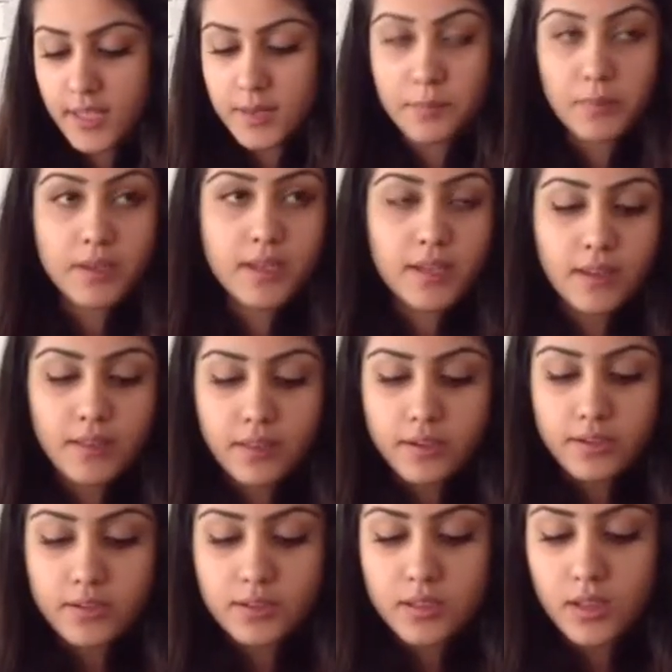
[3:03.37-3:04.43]
and many
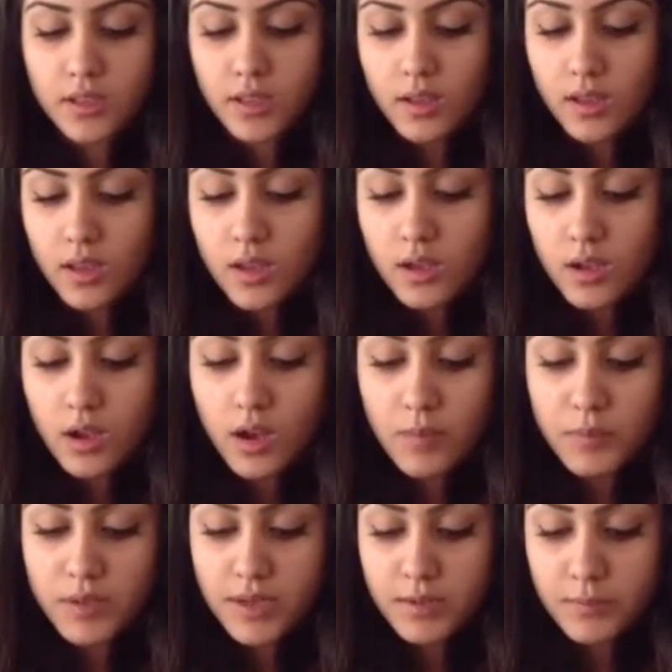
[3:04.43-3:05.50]
others.
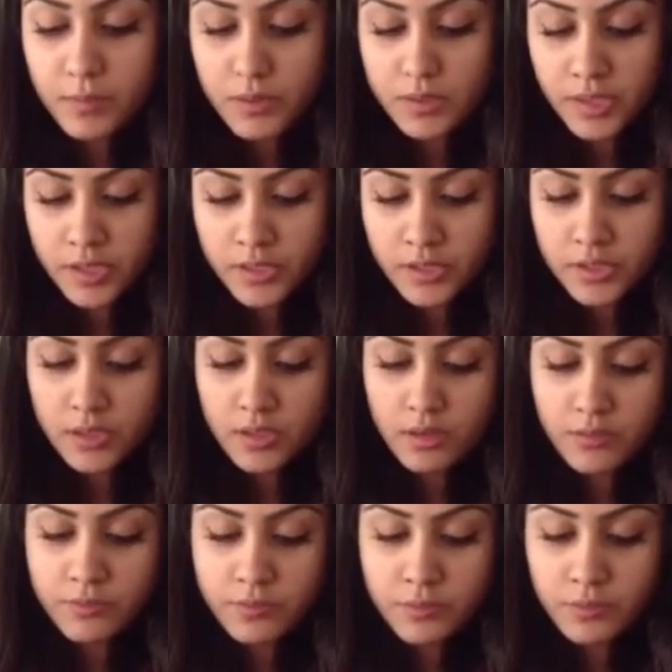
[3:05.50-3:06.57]
Common in production
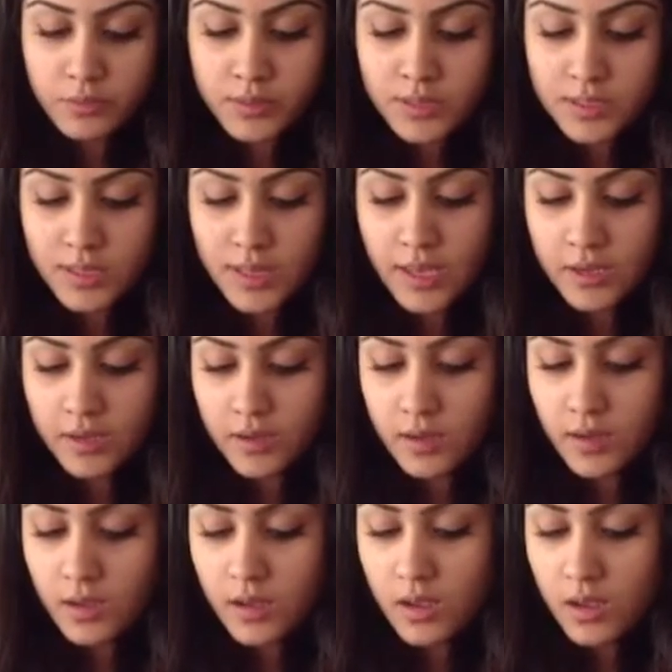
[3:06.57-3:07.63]
of foods like
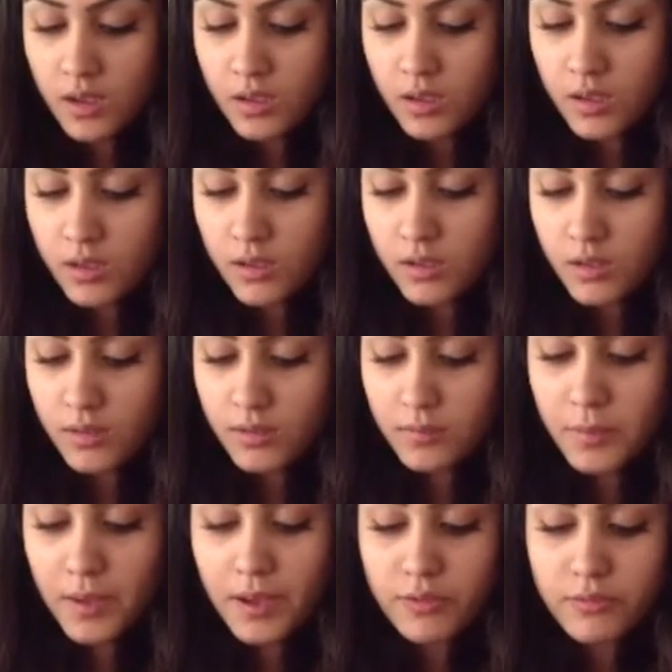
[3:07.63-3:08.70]

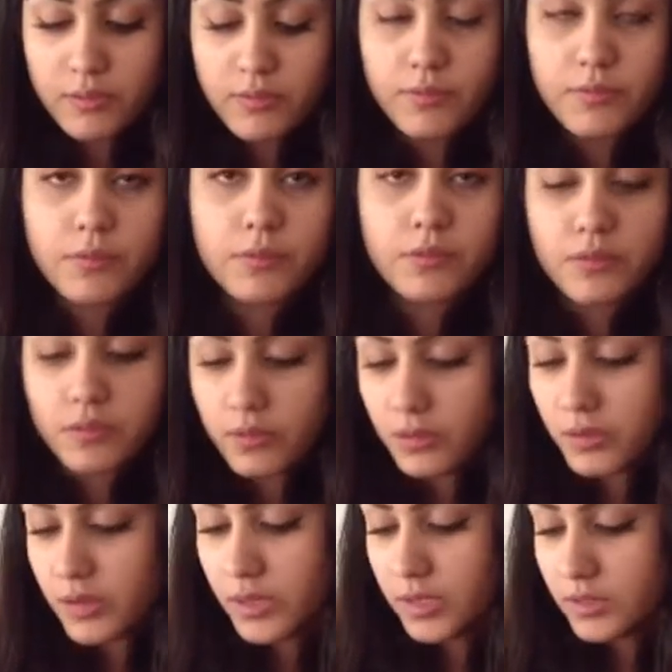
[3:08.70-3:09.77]
powdered food
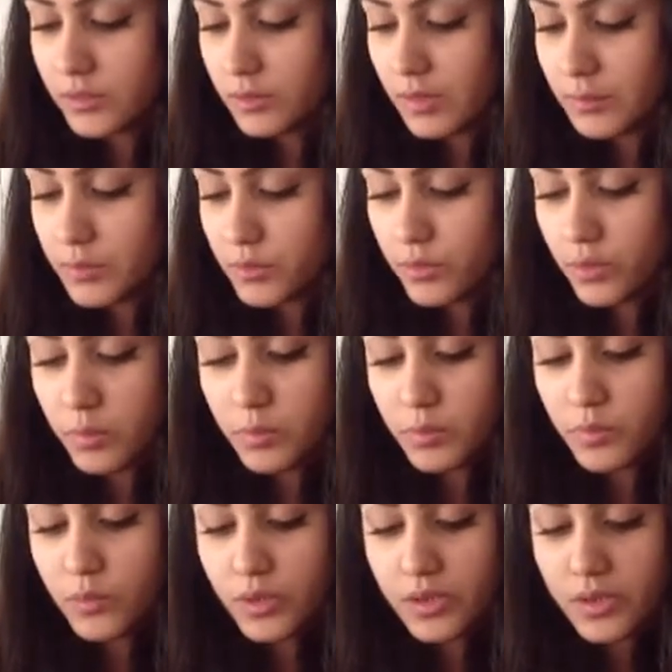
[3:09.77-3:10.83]
or to absorb
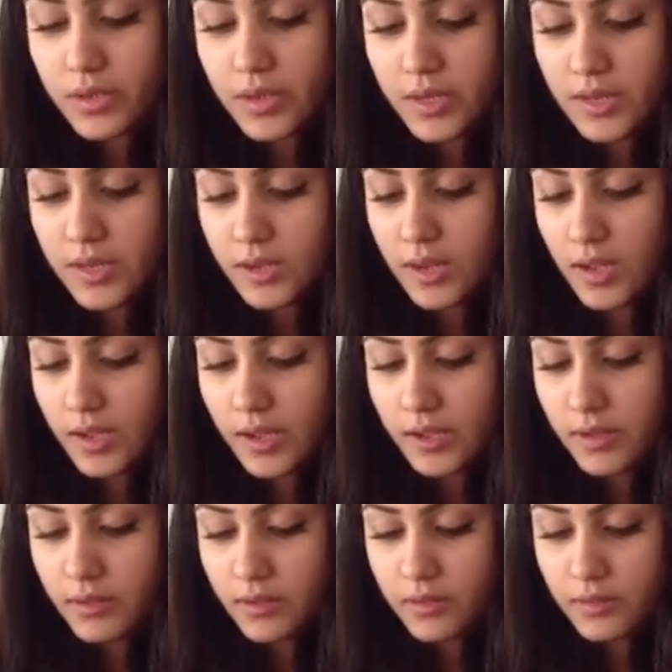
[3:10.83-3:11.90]
water in
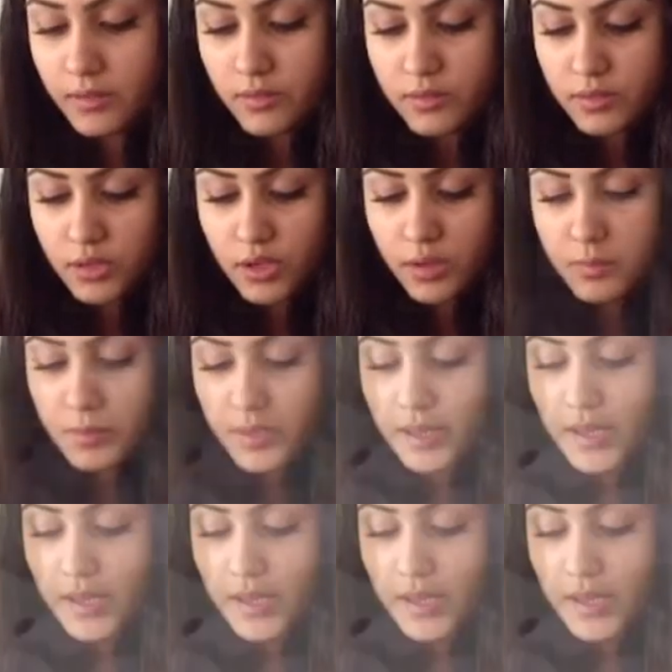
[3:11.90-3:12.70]
hygroscopic